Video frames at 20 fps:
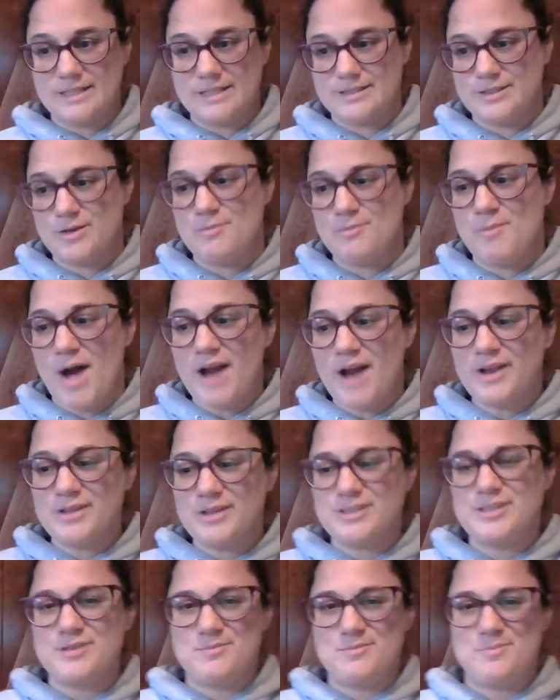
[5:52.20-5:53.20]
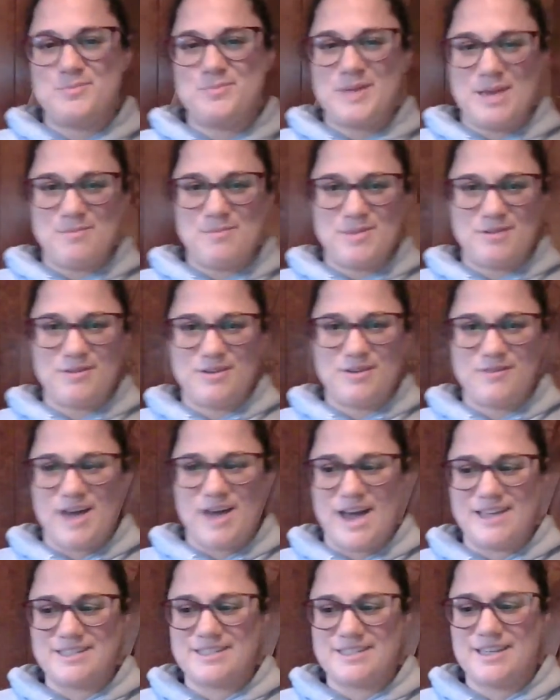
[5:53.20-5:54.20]
your model to can be
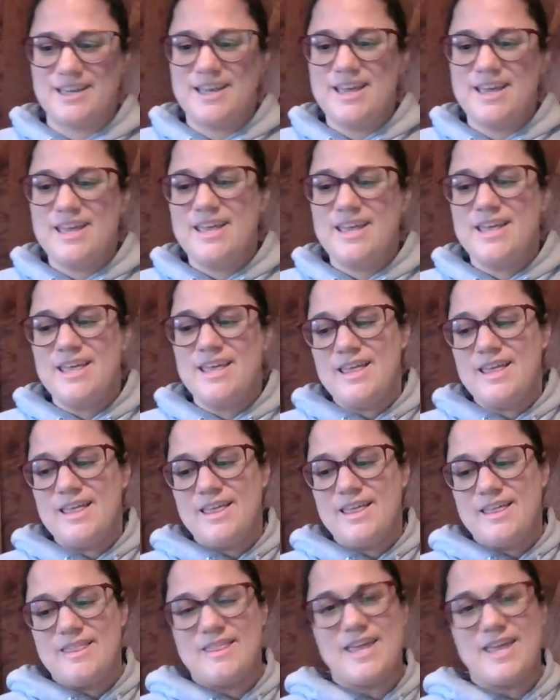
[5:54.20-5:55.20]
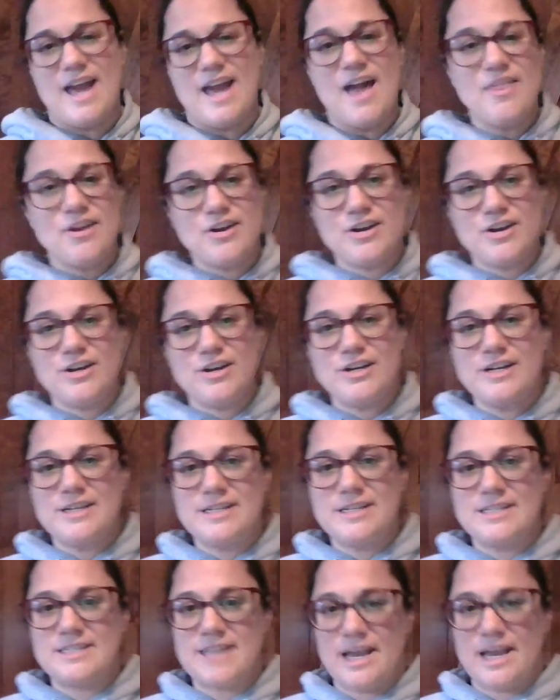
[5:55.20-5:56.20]
revised. The other
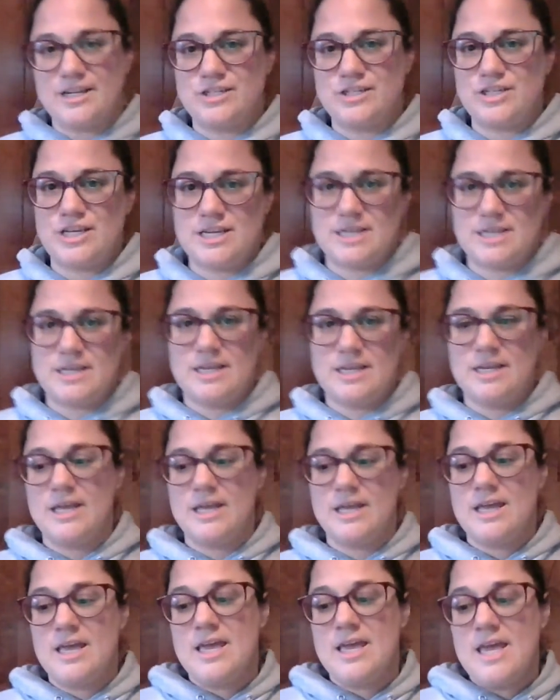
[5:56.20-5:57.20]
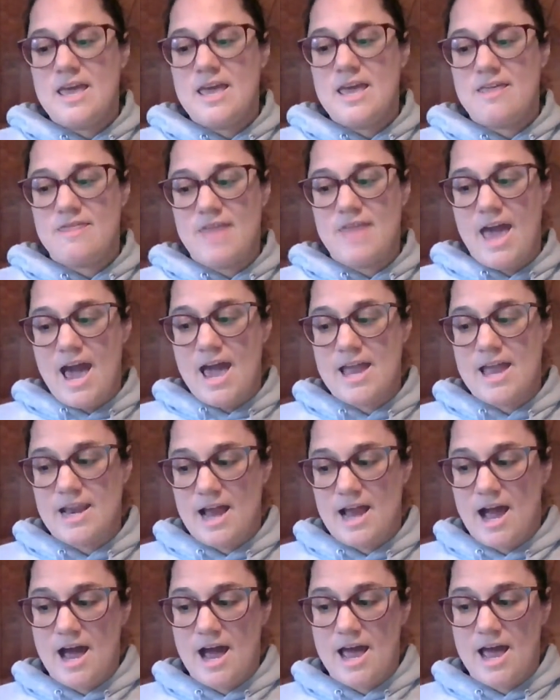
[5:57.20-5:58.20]
section that
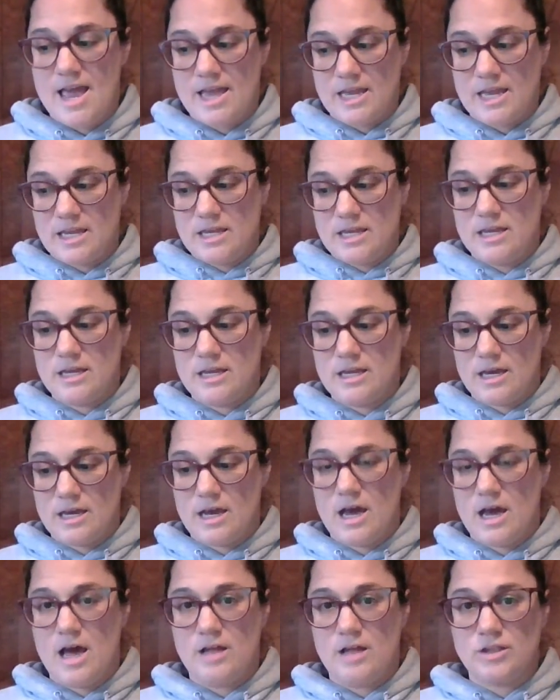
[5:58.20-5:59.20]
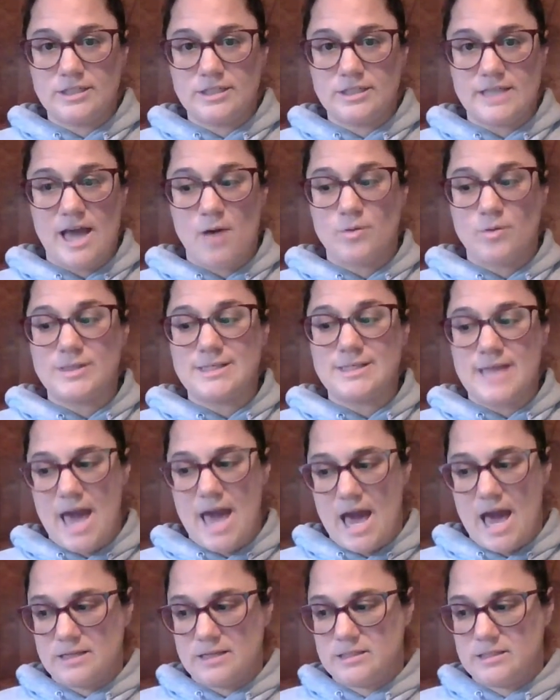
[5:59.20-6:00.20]
I looked at was
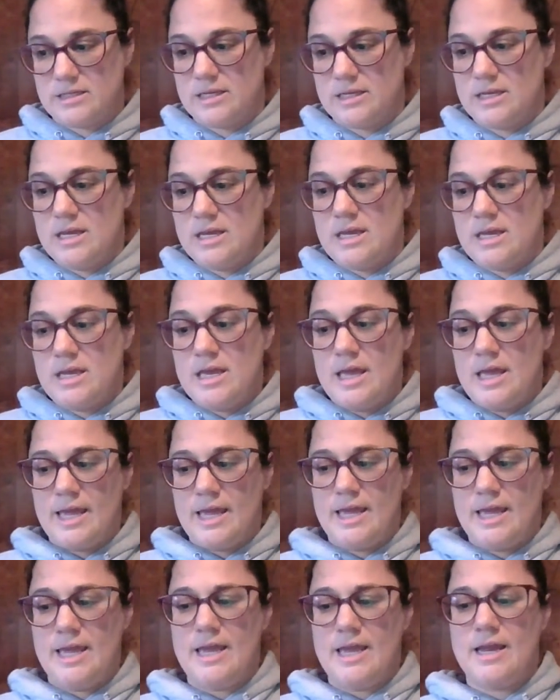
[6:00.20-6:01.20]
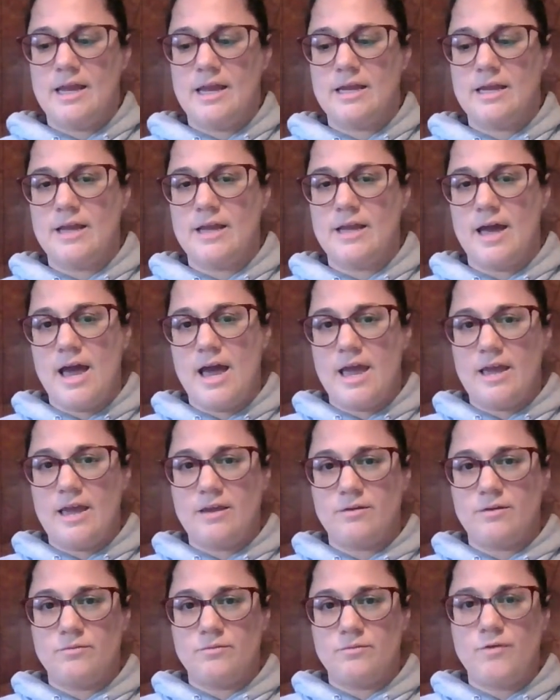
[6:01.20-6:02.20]
ACT. And
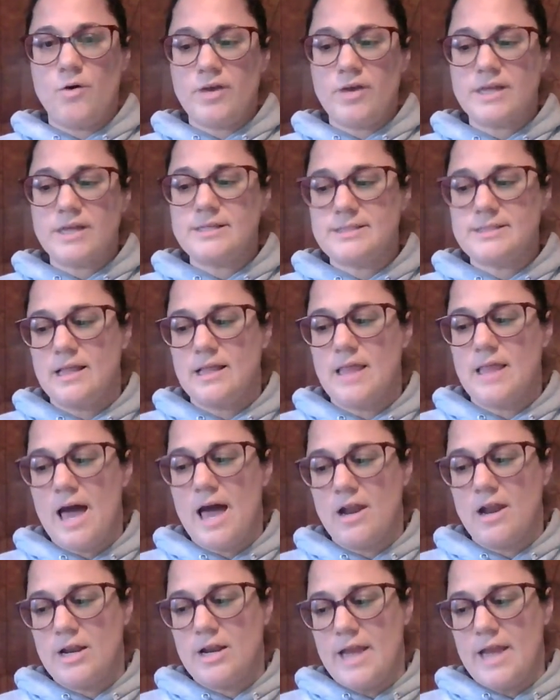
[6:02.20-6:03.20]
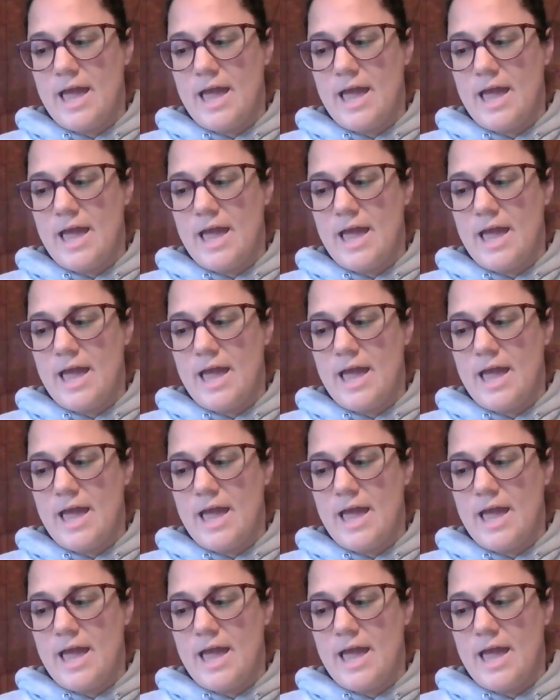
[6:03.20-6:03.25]
I focused a lot on